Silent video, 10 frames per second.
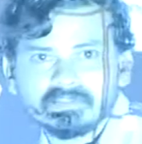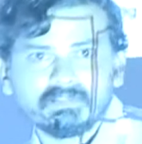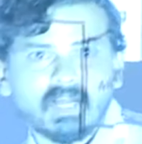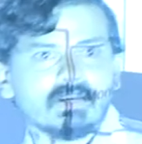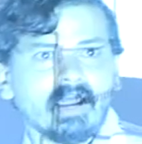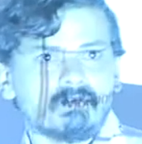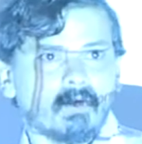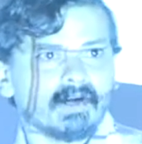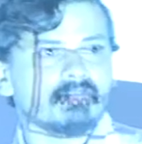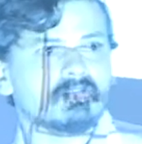just that I
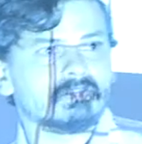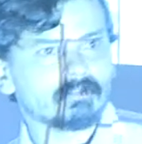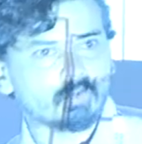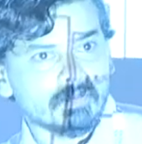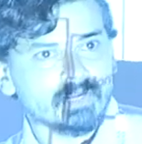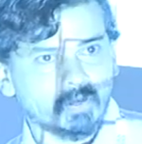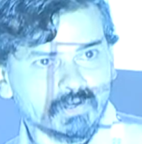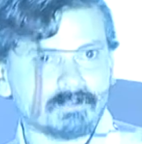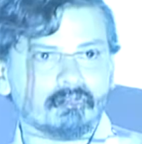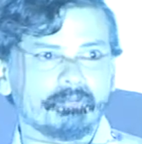want so many
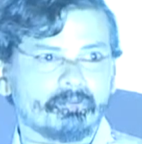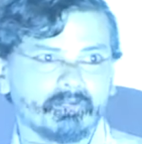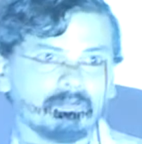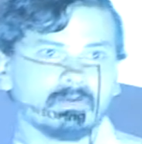models to be put in